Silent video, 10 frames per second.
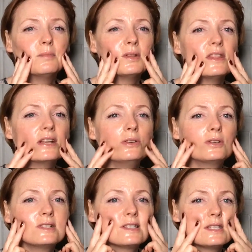but then you
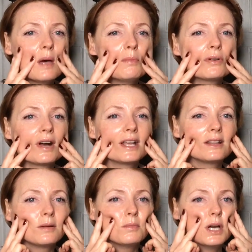can
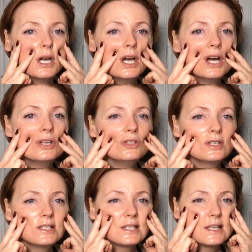separate them, and you
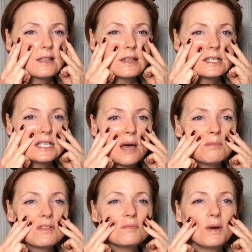can see that the
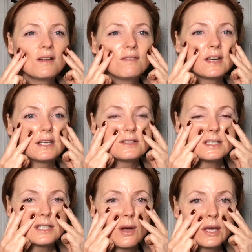depth of my fingers
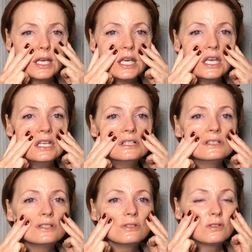is going
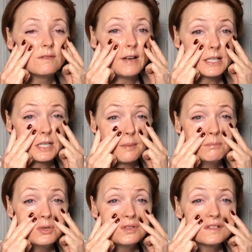into the flesh.
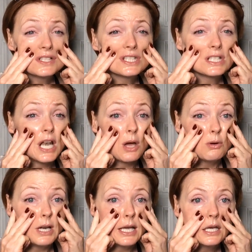I'm moving
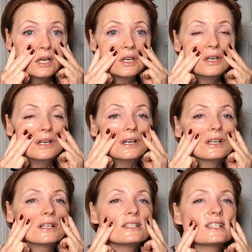slowly
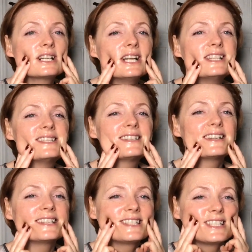because the cleanser
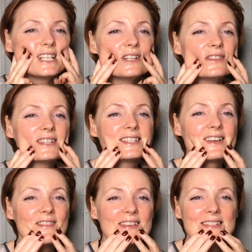is still on the
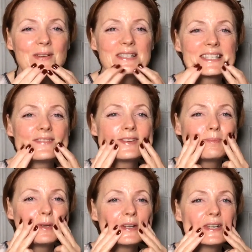surface, so it's giving
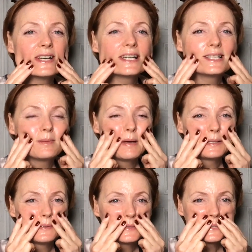me a nice
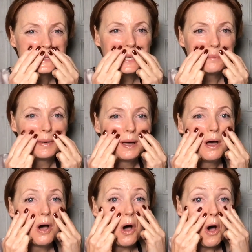amount of slip
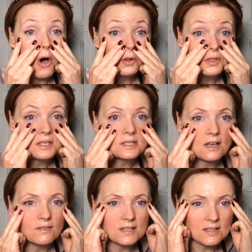on the
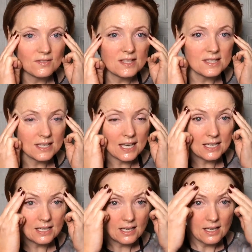surface of the skin.